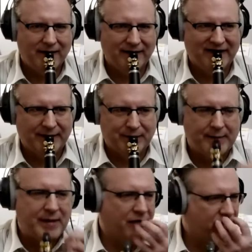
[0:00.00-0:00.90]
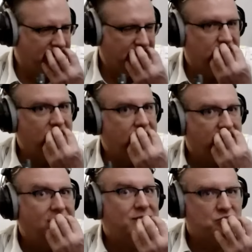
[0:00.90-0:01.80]
and then I put my mouth on it
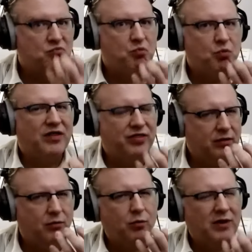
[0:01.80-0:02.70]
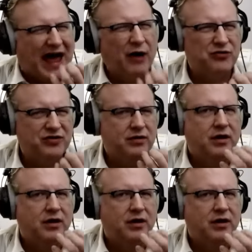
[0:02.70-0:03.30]
with without